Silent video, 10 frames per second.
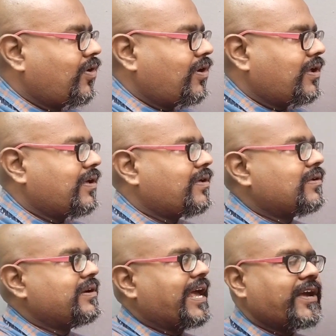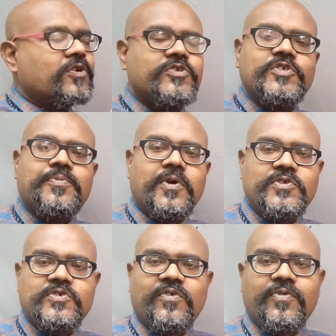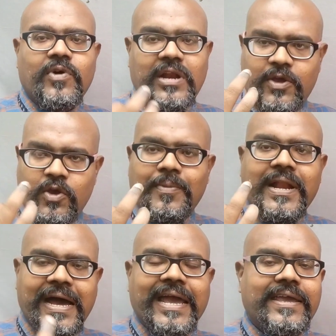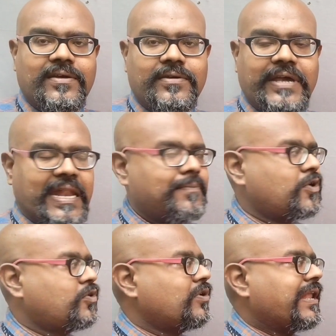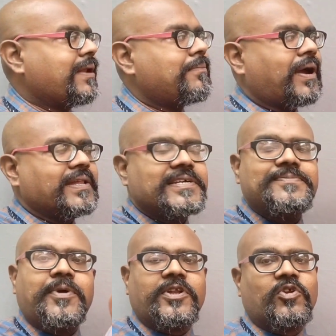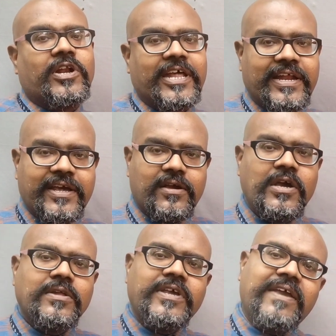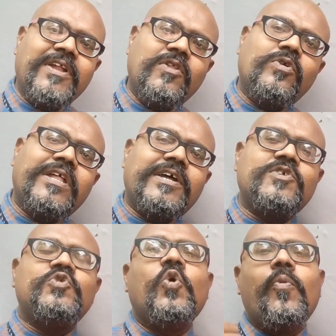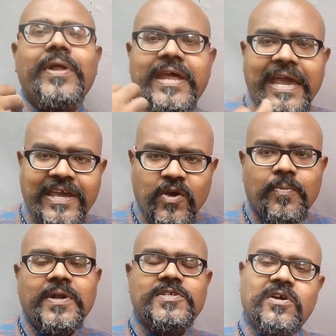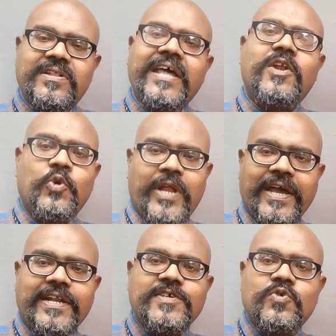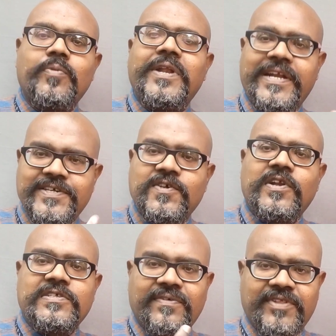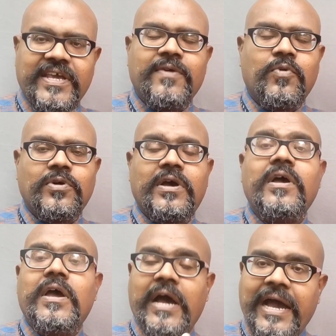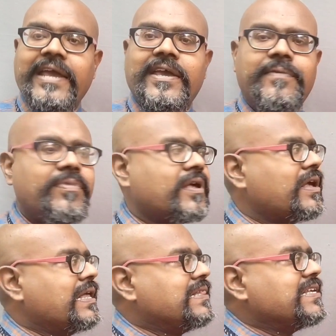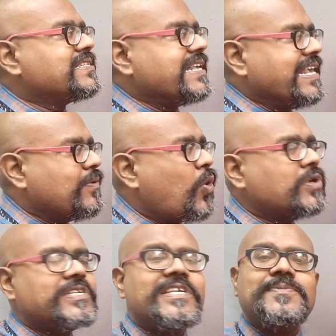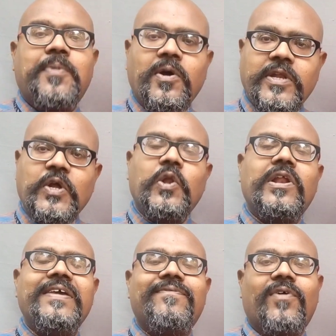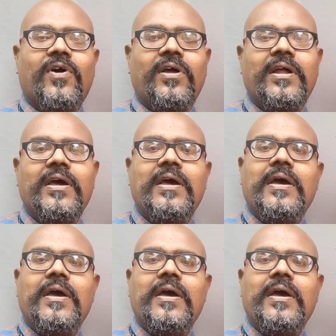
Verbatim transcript: for diagnosis process of your human eye can able to done by this particular technique. Even though there are so many equipments are there to diagnose so many disorders of the eye, this EOG is particularly for